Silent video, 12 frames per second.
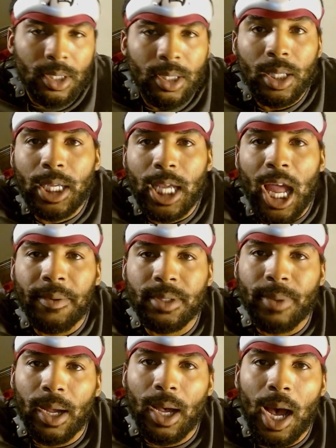The game is
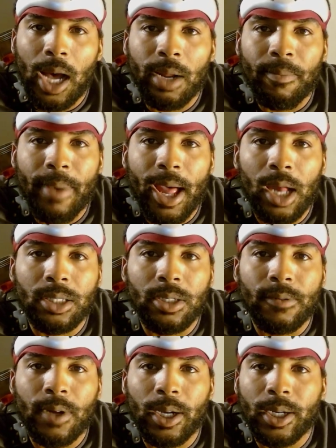about how to manage your
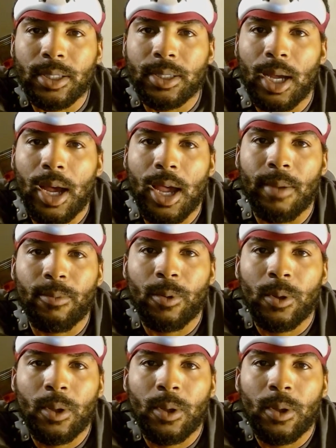fucking time.